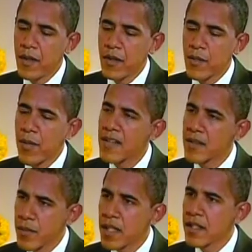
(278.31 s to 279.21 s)
there's a
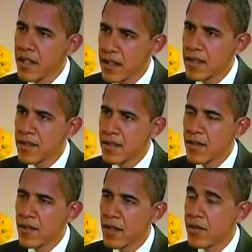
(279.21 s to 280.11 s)
possibility, at
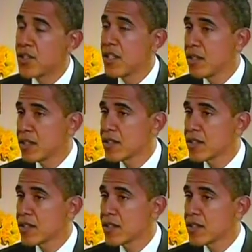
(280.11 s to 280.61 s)
least, of